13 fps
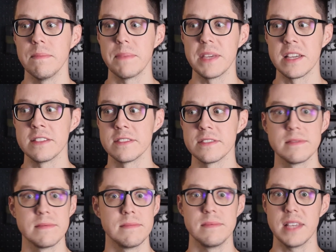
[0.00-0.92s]
because
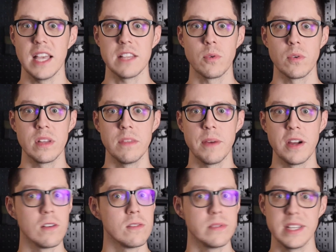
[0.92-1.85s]
the gas port in the
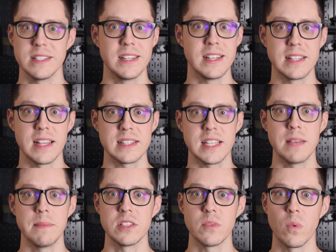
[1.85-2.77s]
barrel is the exact
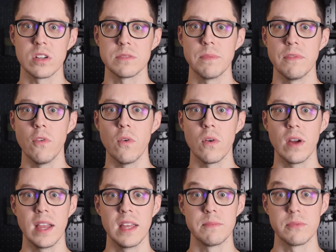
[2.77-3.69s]
same as it was before,
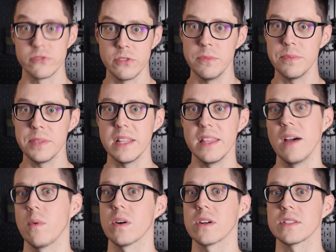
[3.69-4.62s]
and presumably
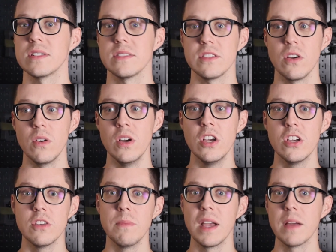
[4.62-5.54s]
that worked. So
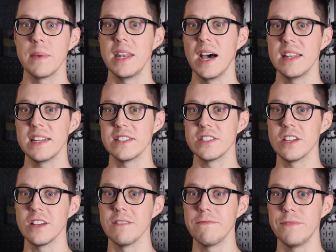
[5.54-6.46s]
you may or may not need
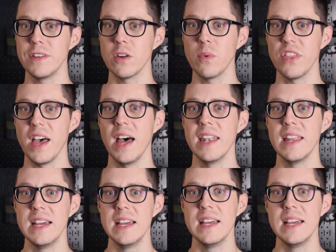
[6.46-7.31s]
to fiddle with that,